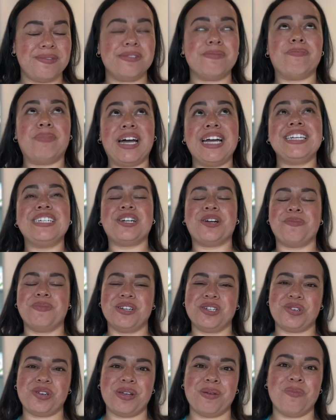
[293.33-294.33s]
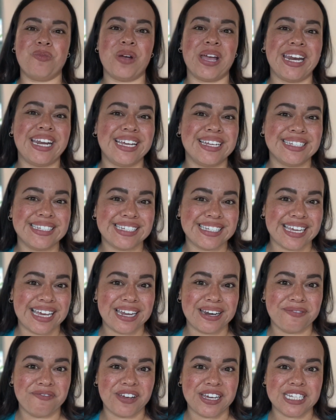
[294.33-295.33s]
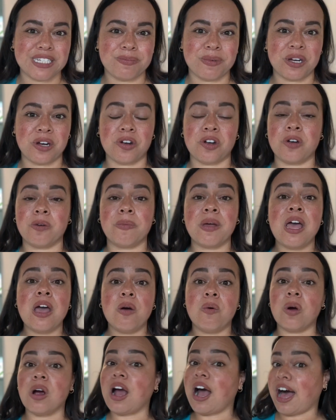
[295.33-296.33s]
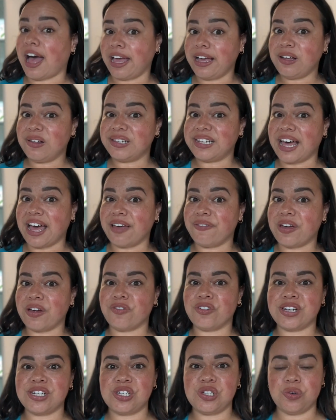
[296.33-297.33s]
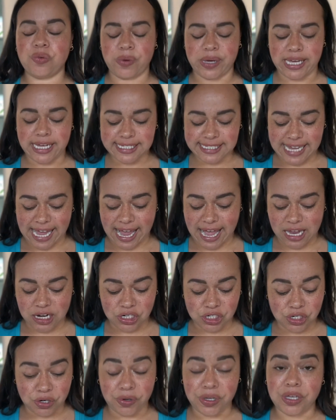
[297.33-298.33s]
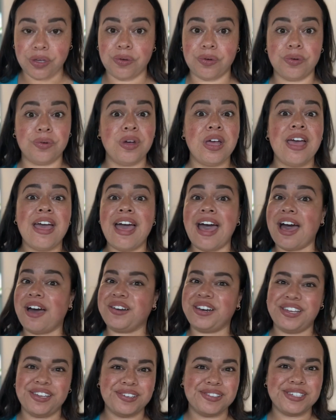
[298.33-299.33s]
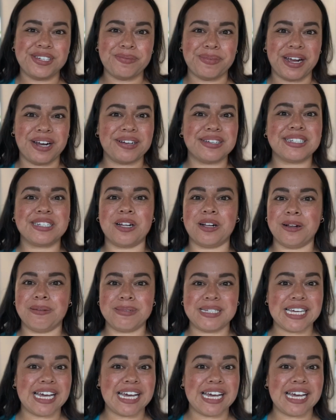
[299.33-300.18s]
my Derma Dream Radiant Skin Facebook group, where I go live every 2 weeks and show you how to use your MicroSculpt.